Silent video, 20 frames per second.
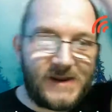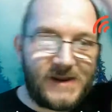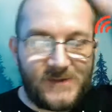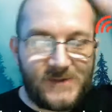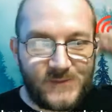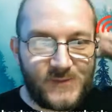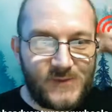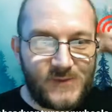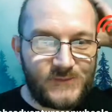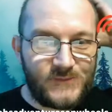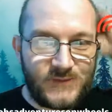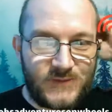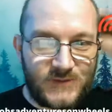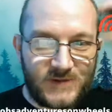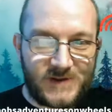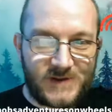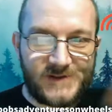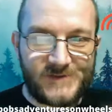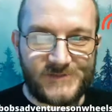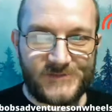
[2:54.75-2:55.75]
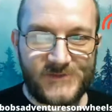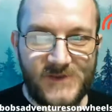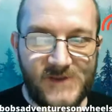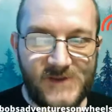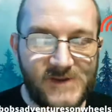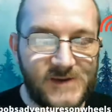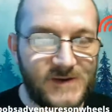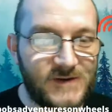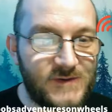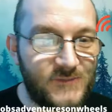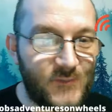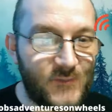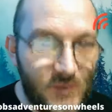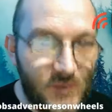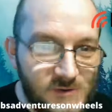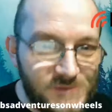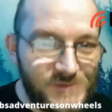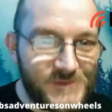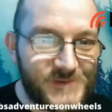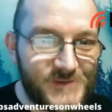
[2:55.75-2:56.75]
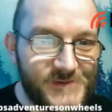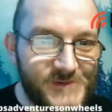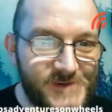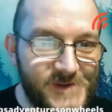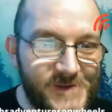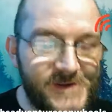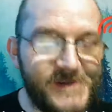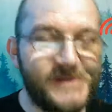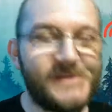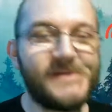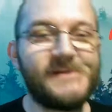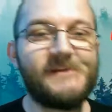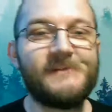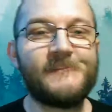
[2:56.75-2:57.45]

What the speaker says: I don't know if you guys saw a commercial or not,